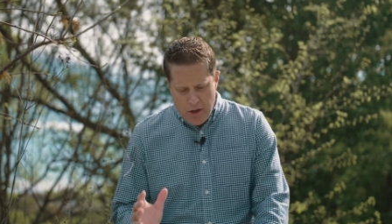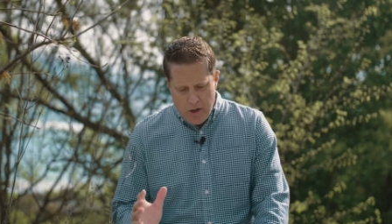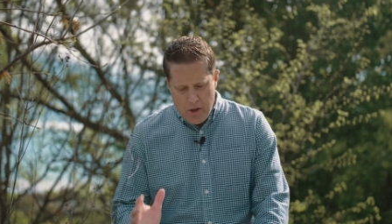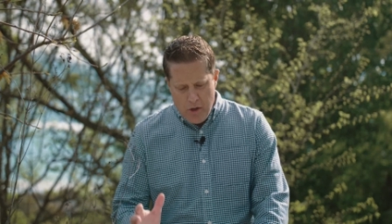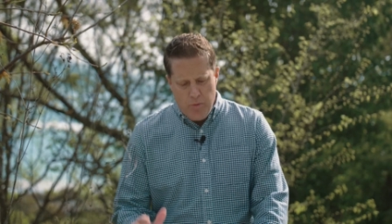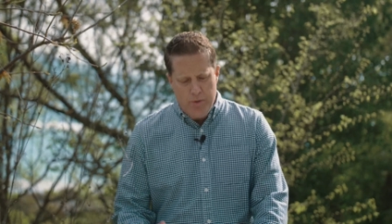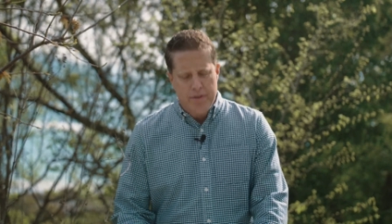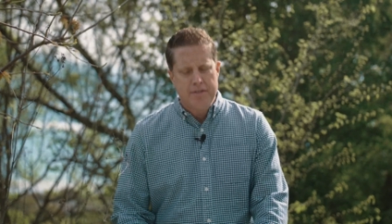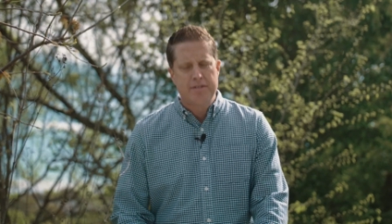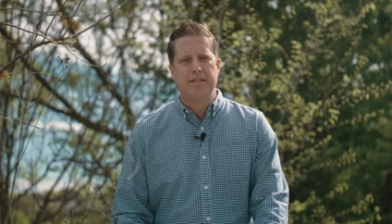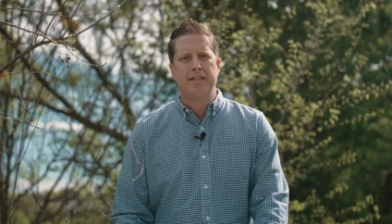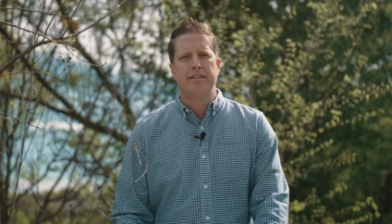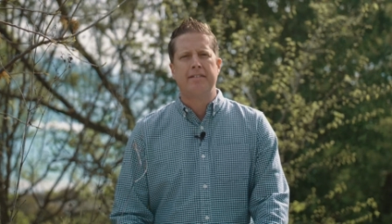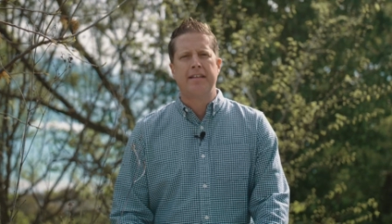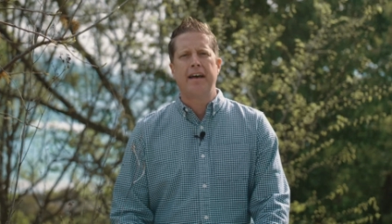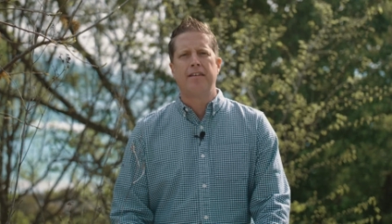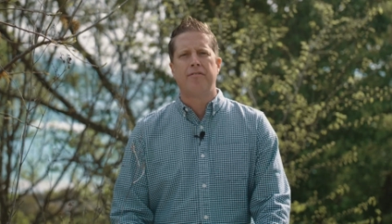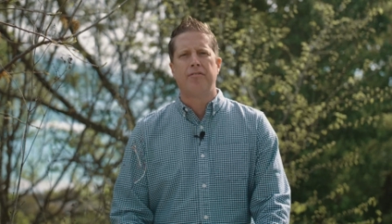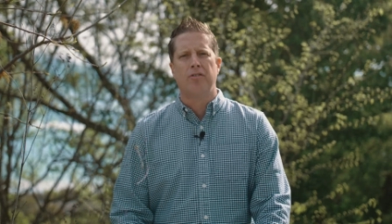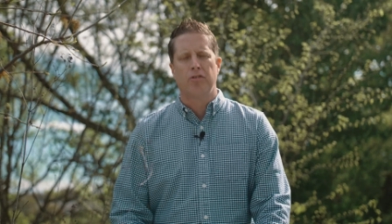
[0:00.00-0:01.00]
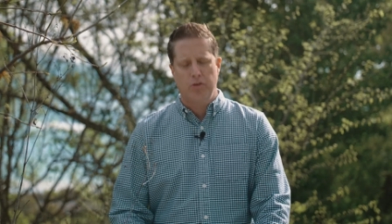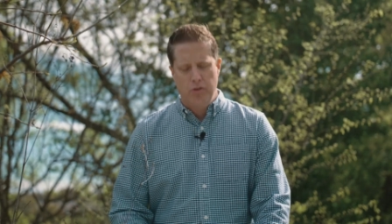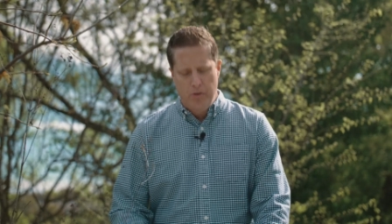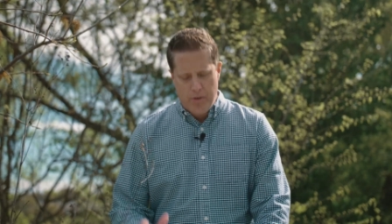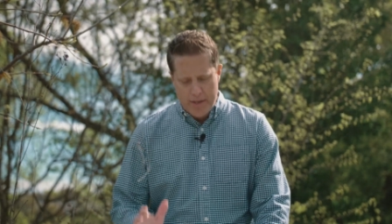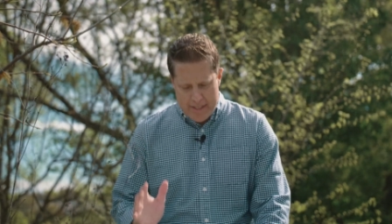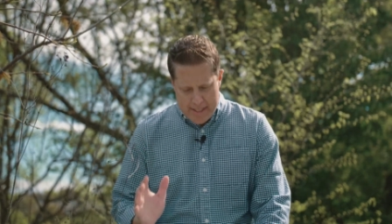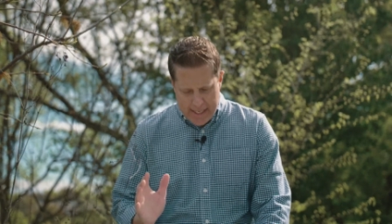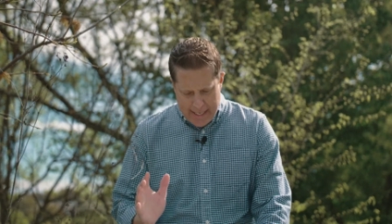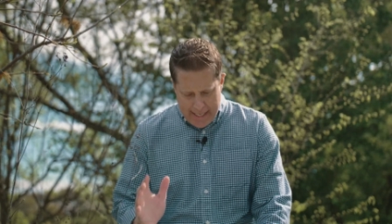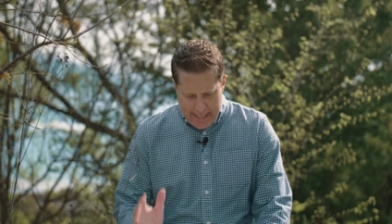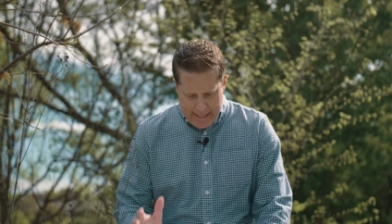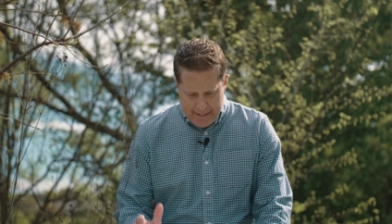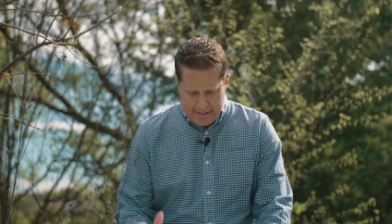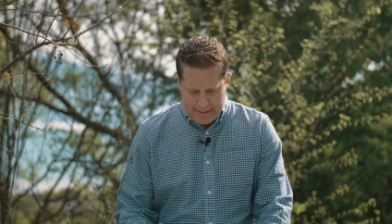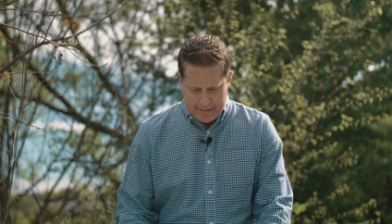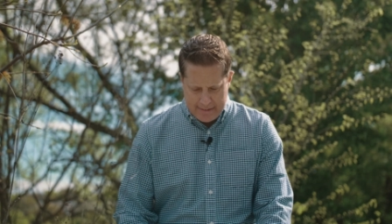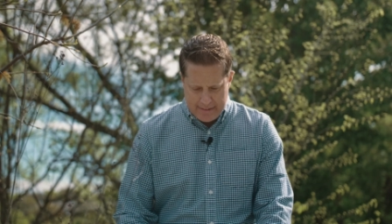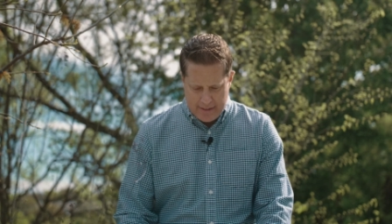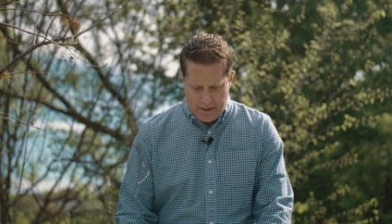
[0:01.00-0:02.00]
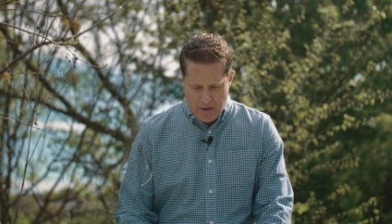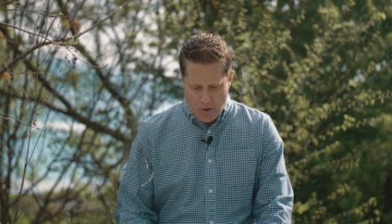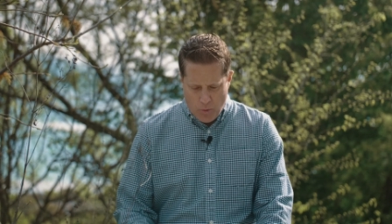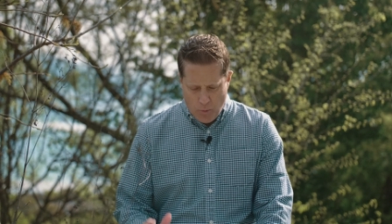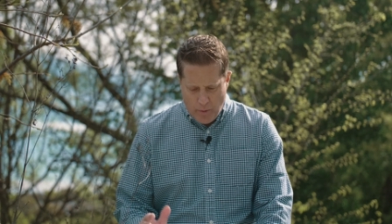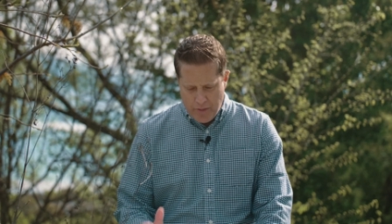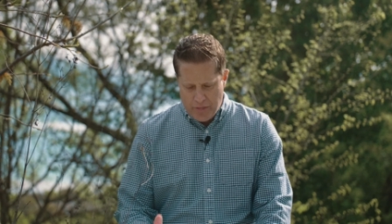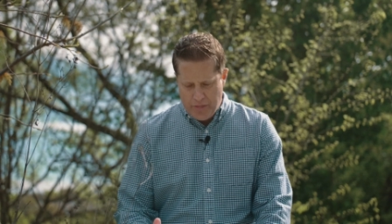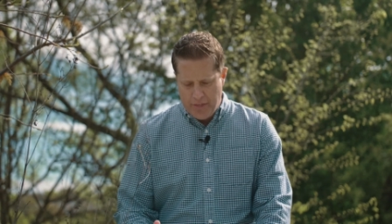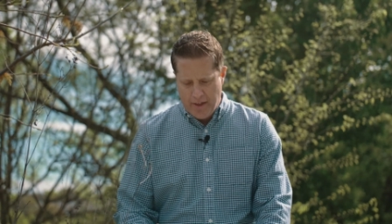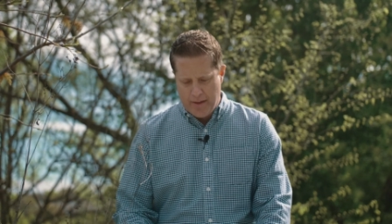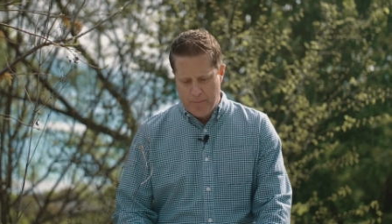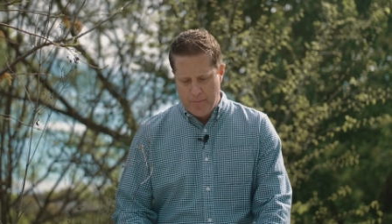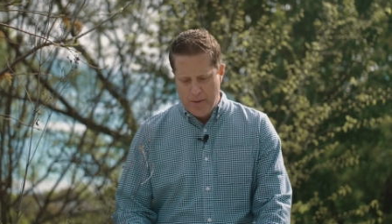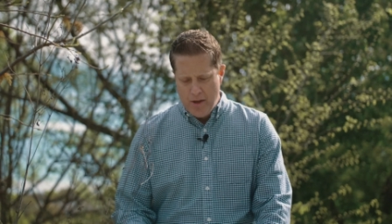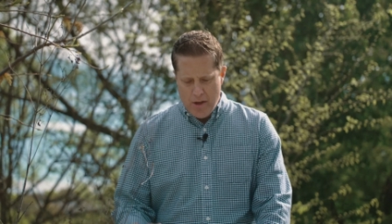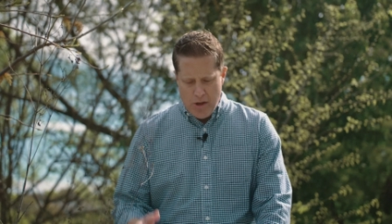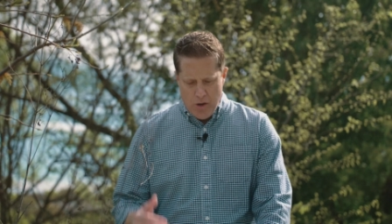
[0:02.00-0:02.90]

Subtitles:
who is the devil who has eaten with them,